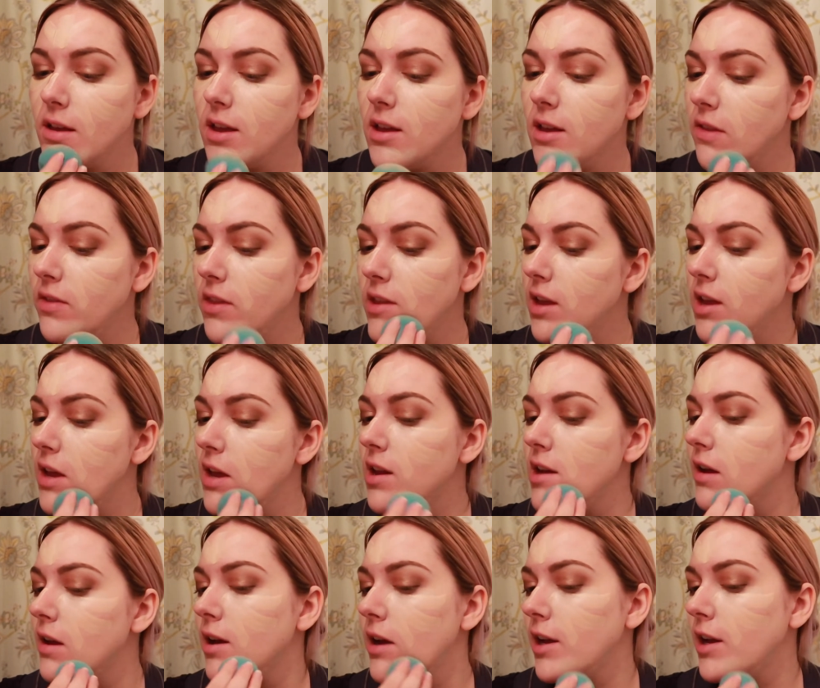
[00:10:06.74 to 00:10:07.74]
And
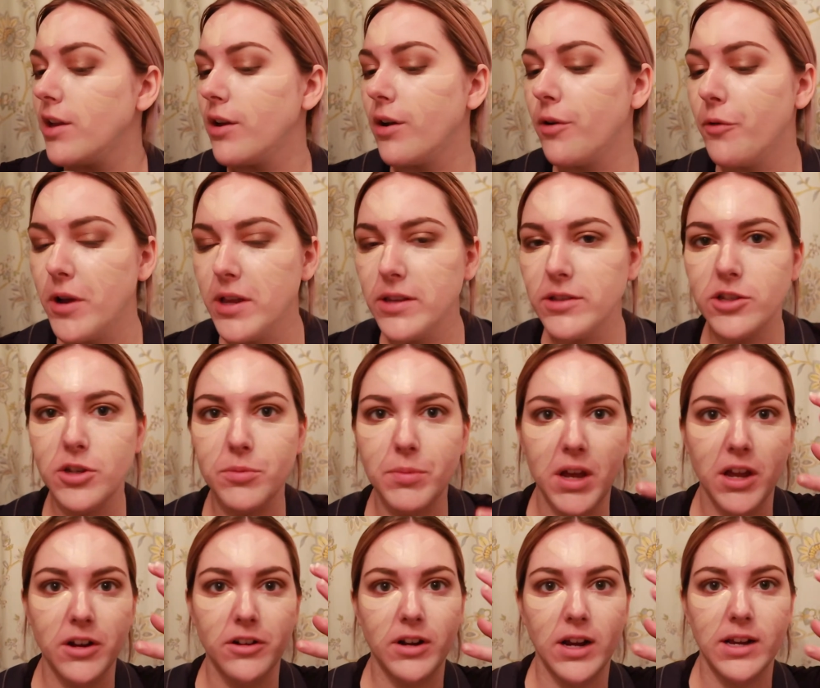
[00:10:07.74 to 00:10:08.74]
then I always do
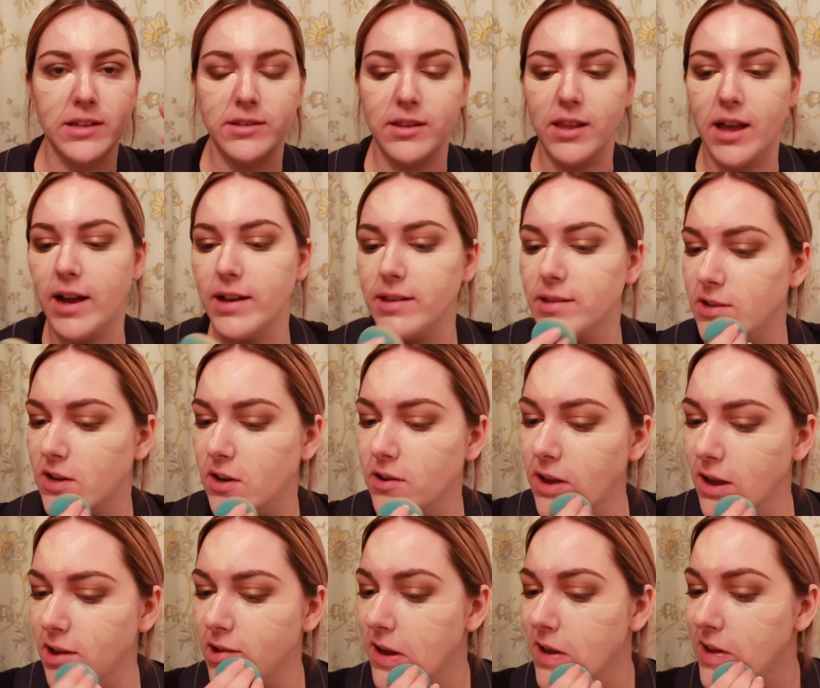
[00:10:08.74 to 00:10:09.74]
my under eyes last,
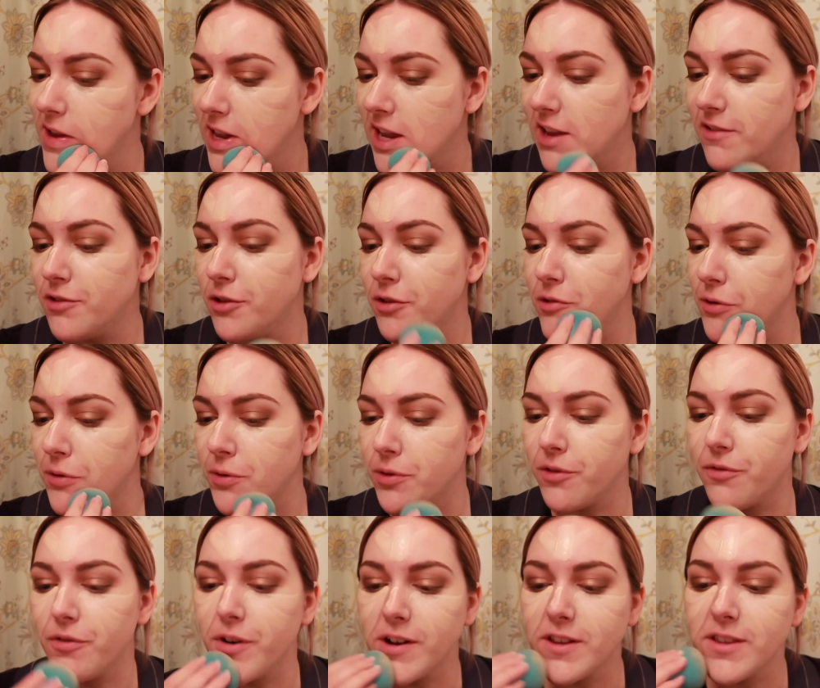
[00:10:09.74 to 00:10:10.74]
even though those are
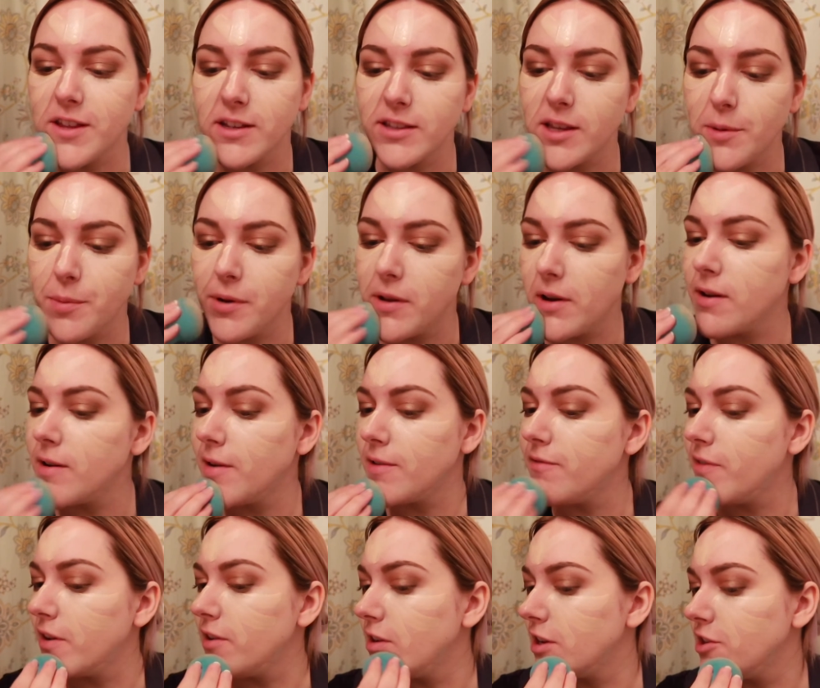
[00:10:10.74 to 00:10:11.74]
the first things I put on
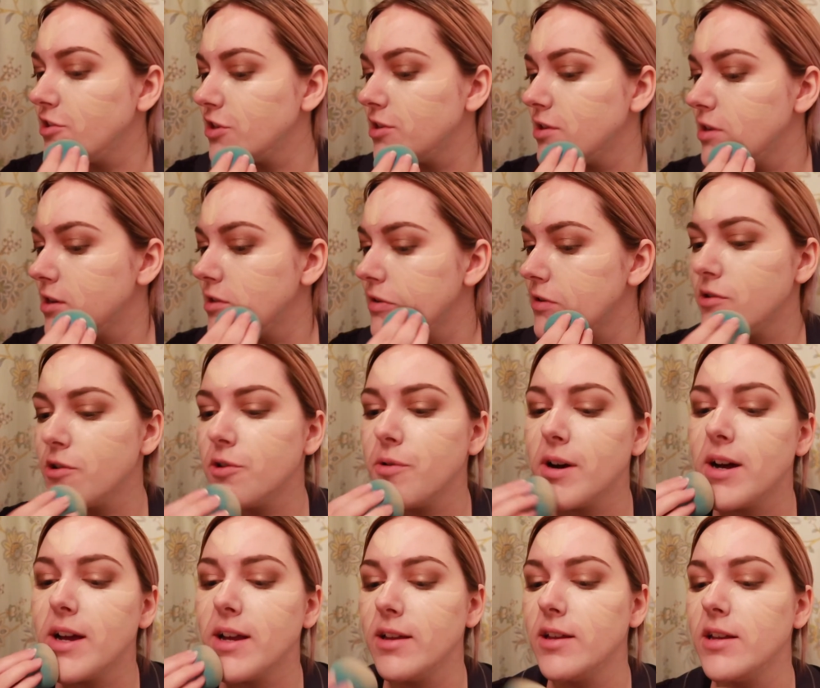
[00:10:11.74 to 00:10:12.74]
in foundation. I don't know
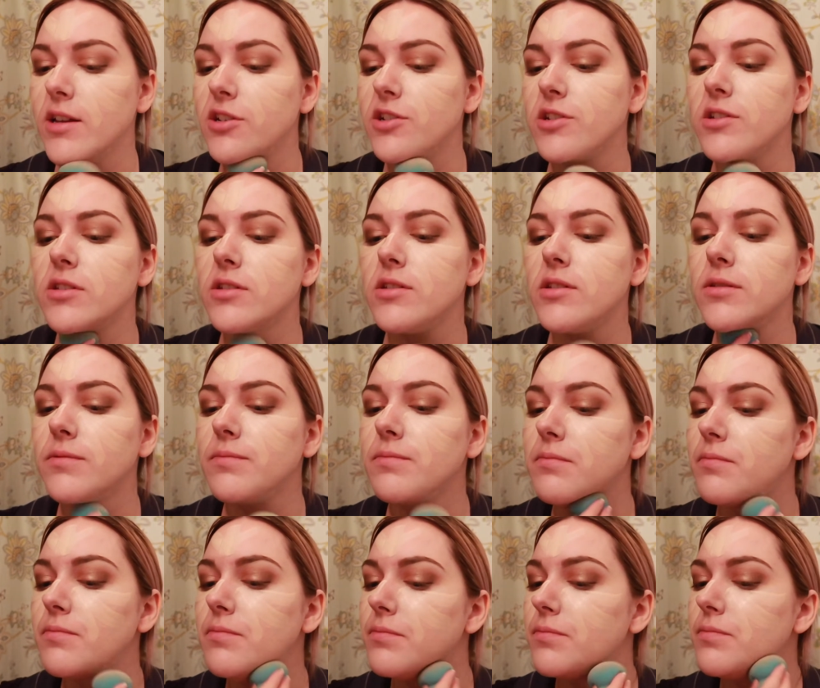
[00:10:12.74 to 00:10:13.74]
why. It just,
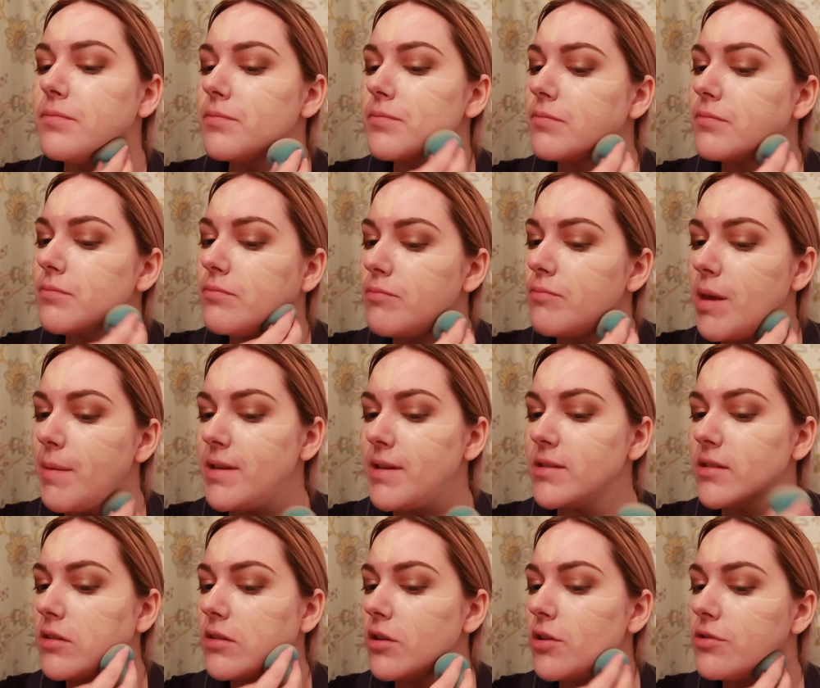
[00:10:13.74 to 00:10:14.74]
maybe
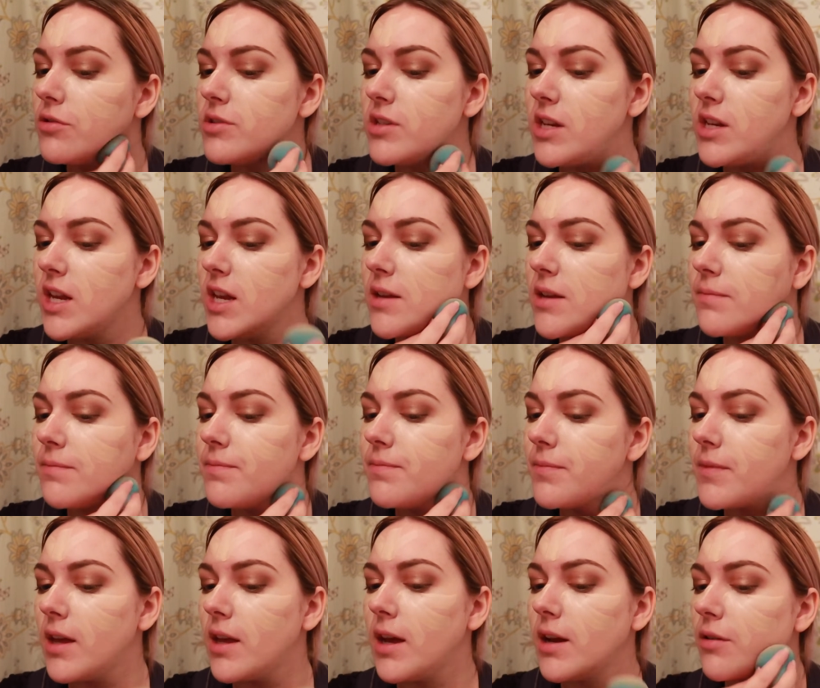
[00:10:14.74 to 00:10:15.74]
it's a little OCD.
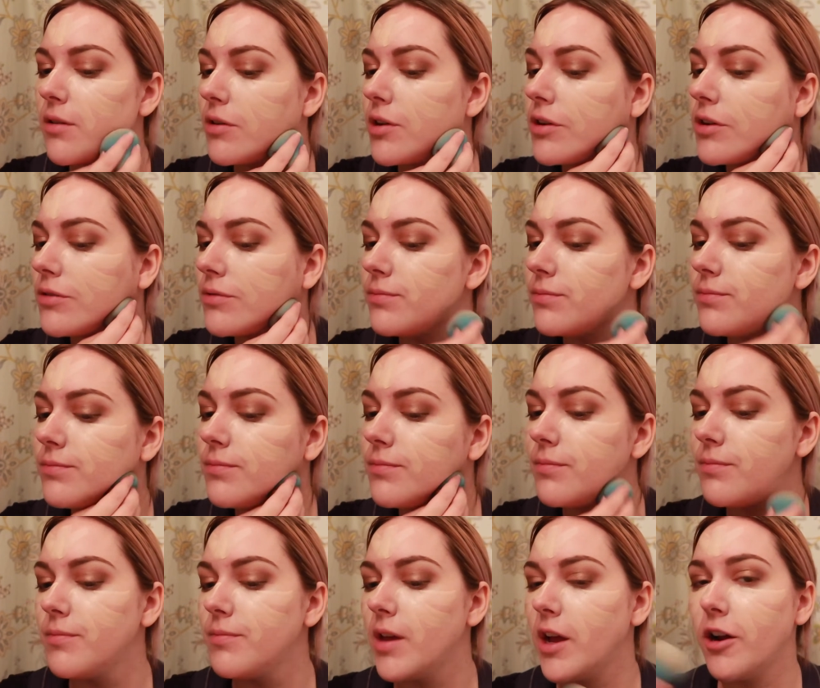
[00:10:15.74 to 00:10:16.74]
I don't know.
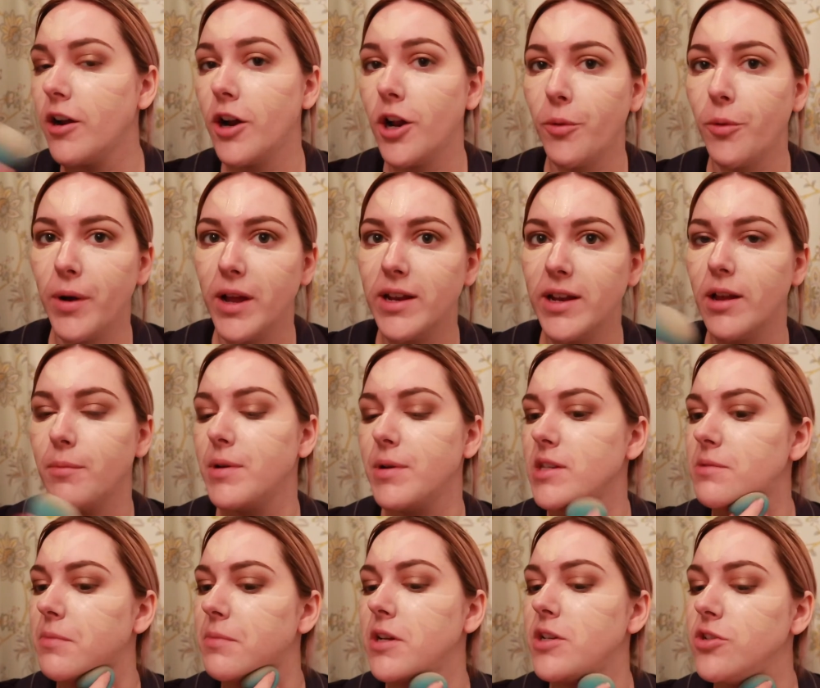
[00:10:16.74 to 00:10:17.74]
I'd already wet down my
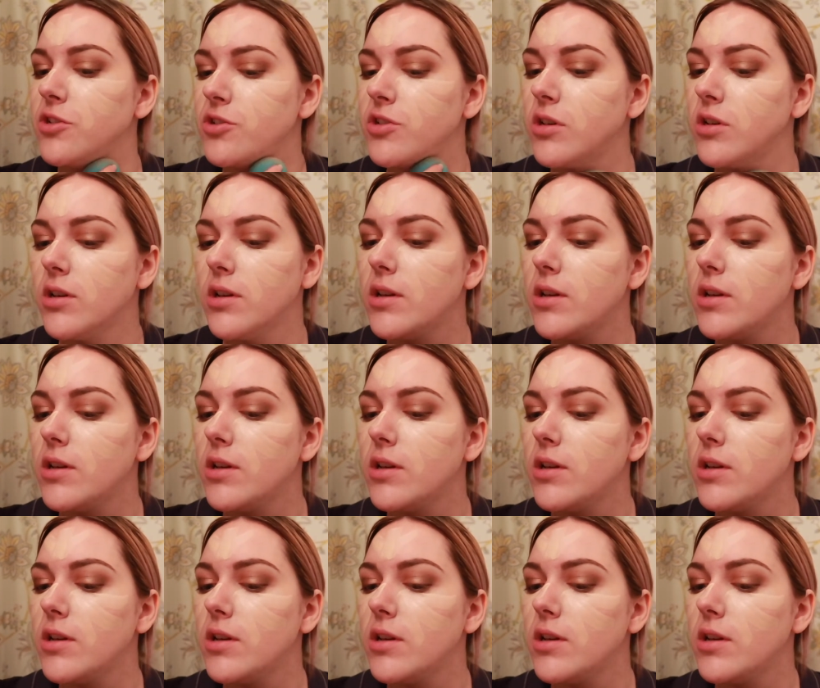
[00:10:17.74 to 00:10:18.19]
sponge.